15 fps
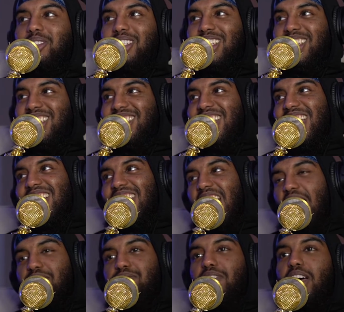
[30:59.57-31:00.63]
I know what you mean.
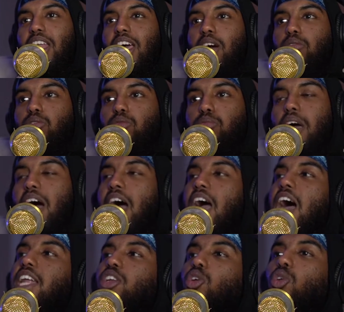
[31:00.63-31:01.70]
Exactly. I felt like
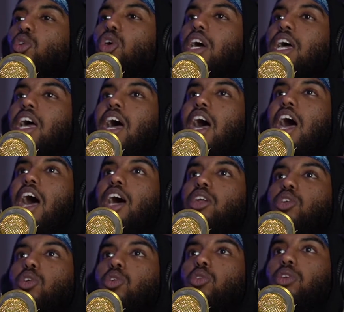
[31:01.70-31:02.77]
I had
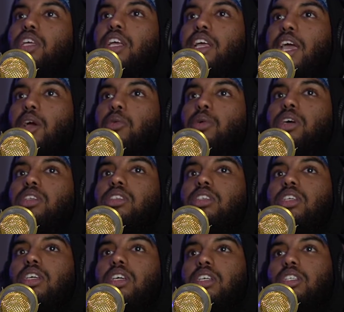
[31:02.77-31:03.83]
no
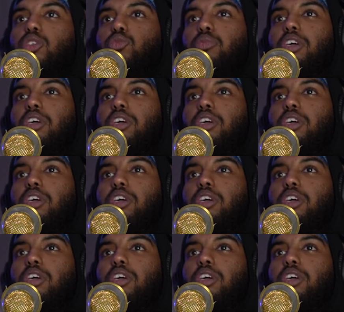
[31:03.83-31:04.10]
gateway to